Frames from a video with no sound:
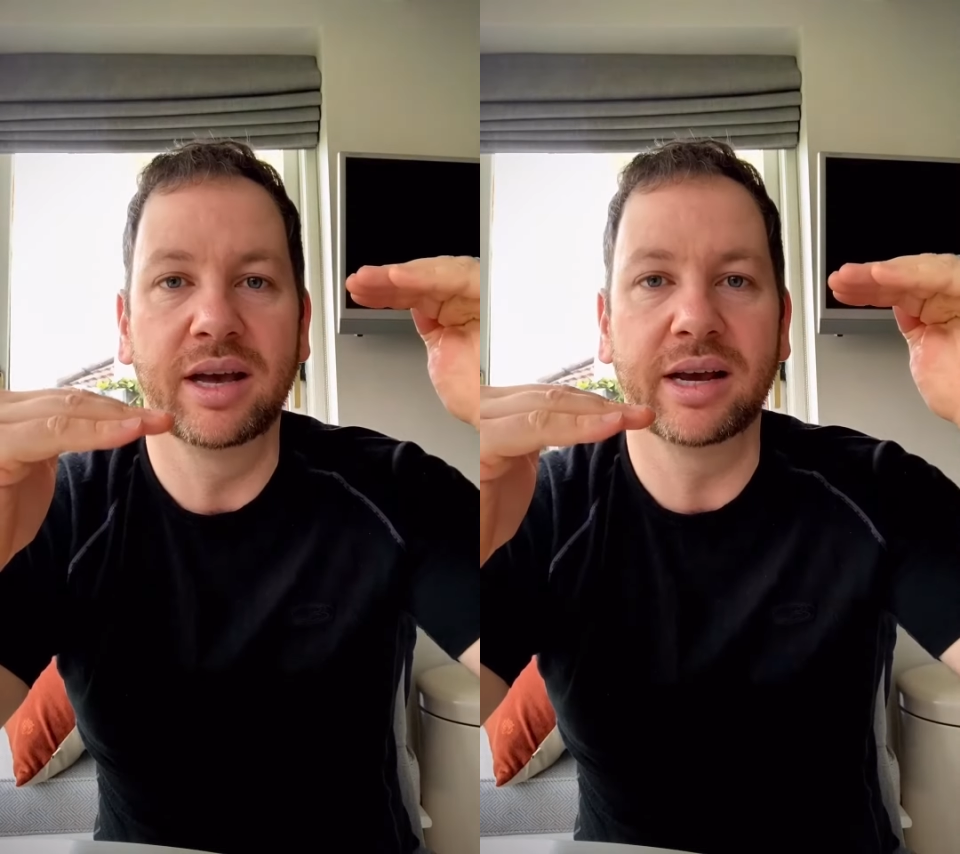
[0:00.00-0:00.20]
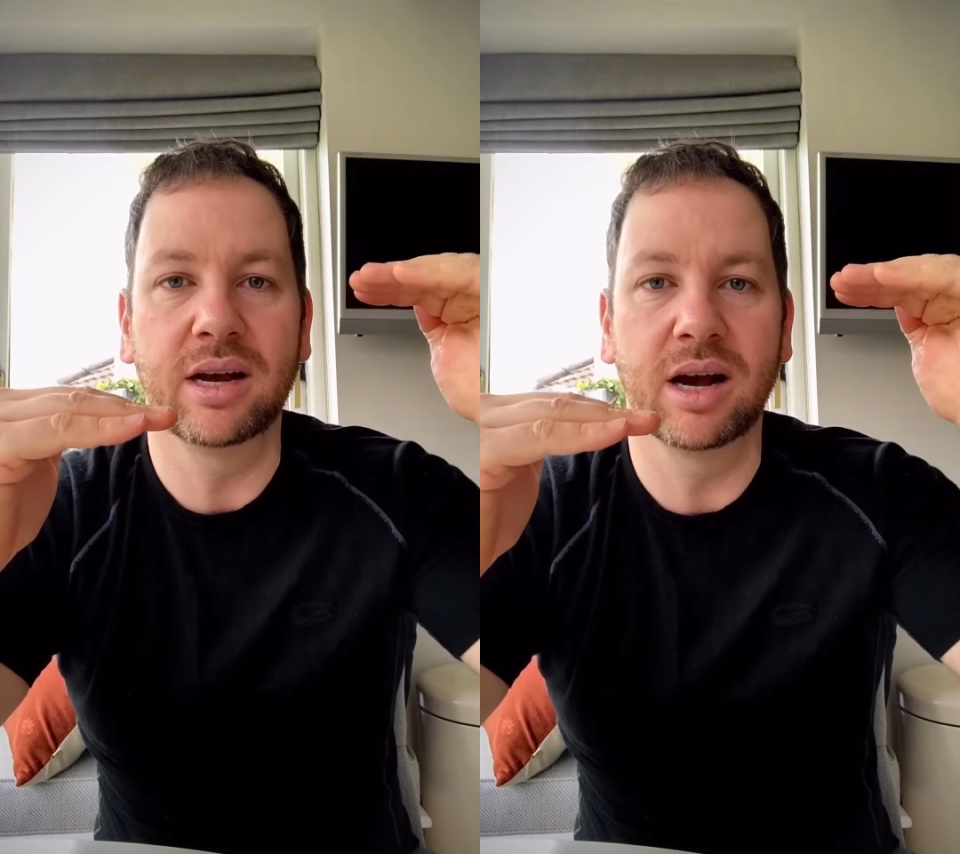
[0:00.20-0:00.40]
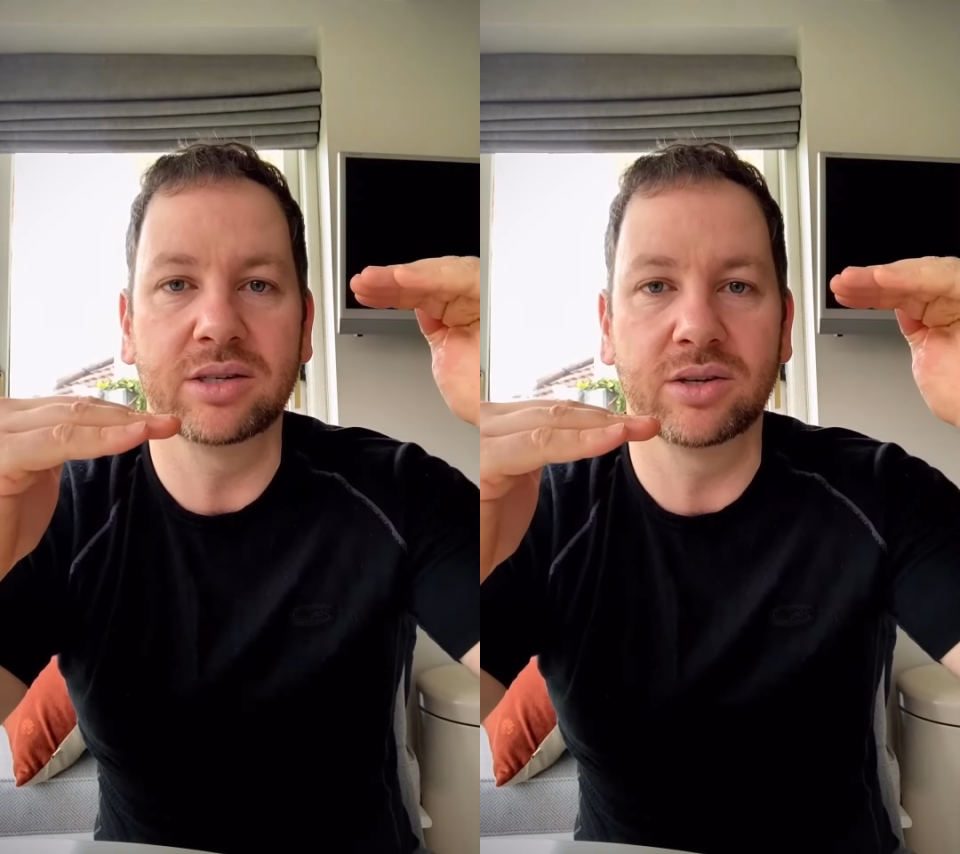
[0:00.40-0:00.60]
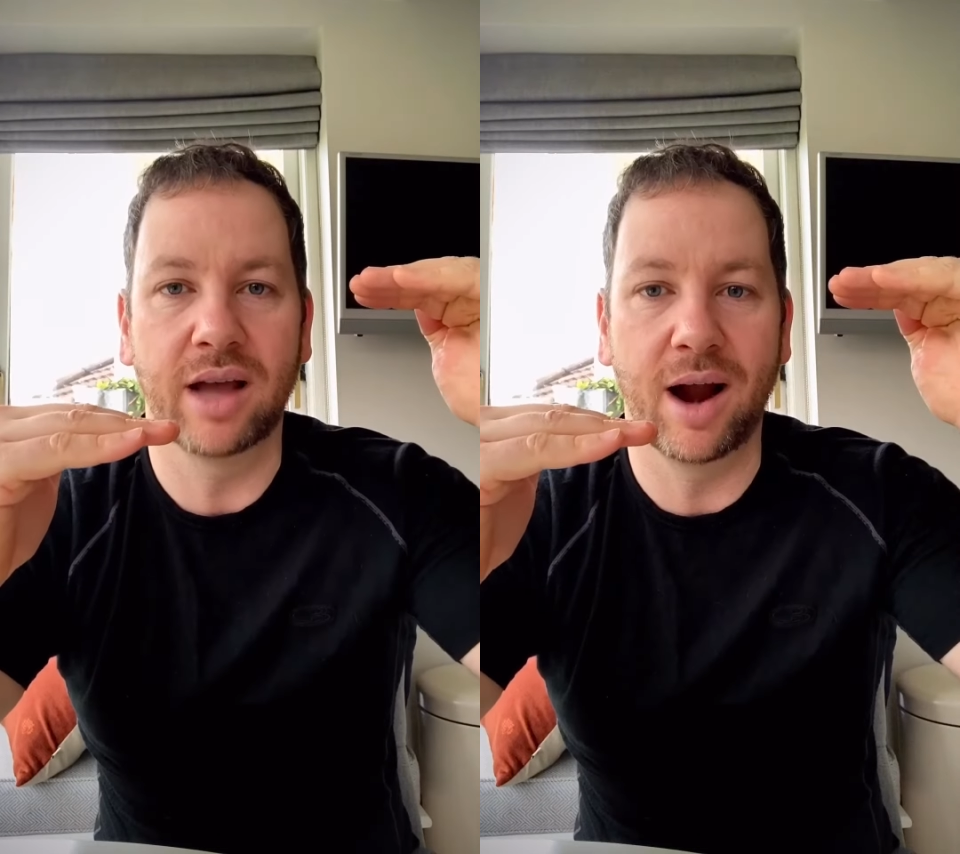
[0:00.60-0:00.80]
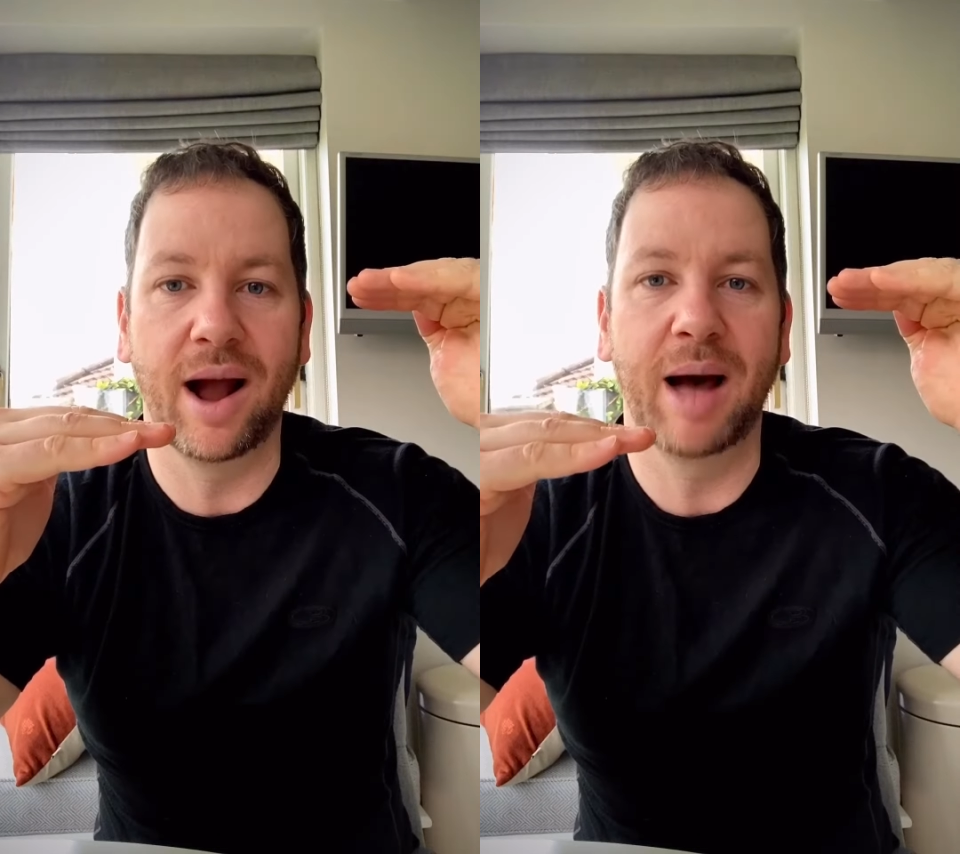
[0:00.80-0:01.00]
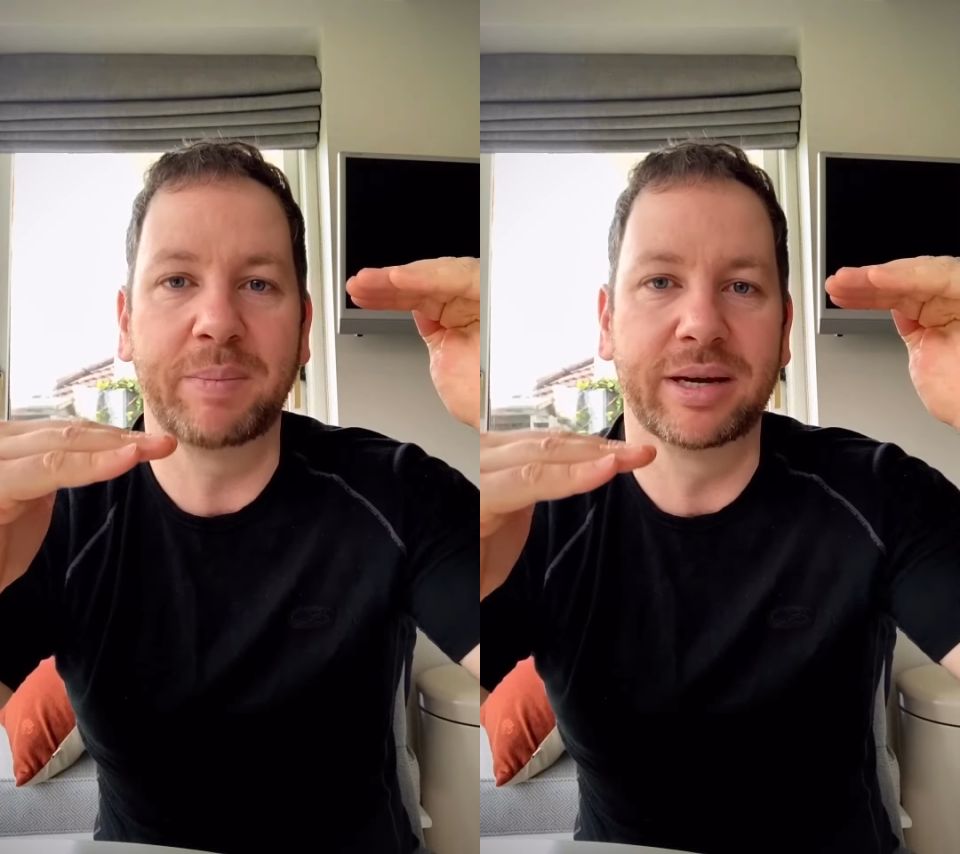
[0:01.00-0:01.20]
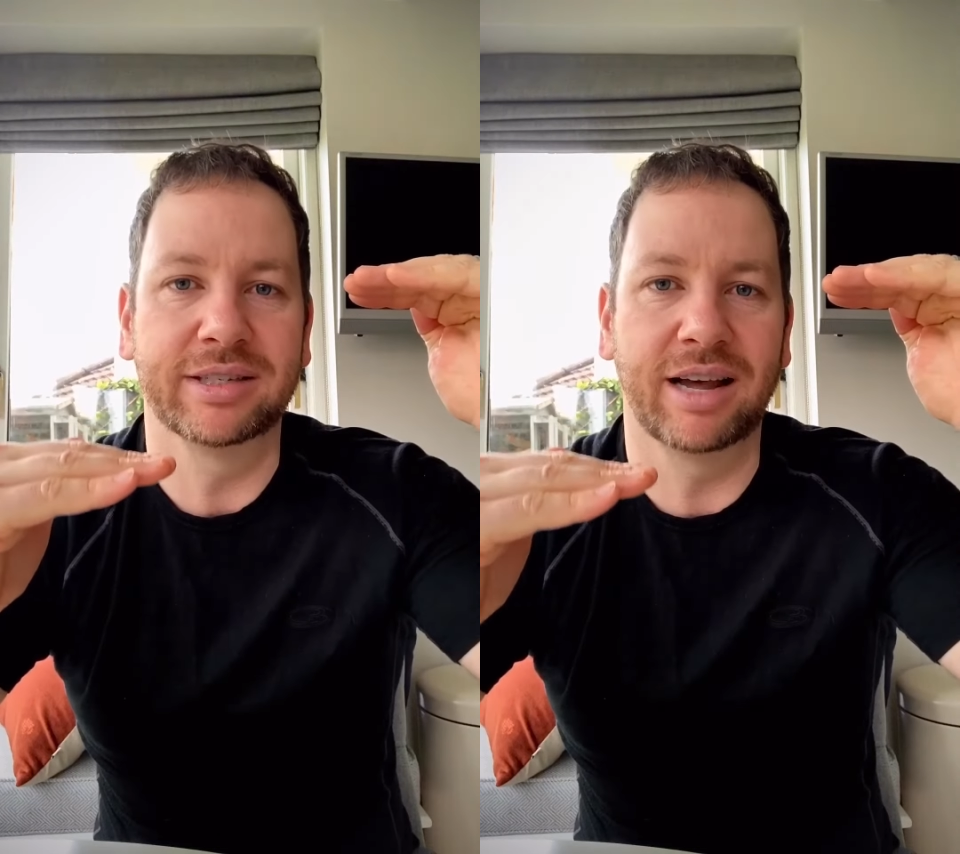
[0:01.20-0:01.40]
it can cause our happiness